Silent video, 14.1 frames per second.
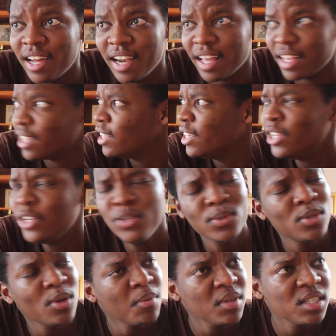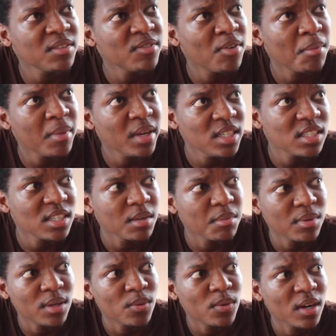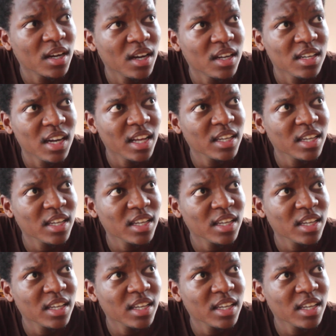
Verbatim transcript: Like he knew so much information about Wakanda.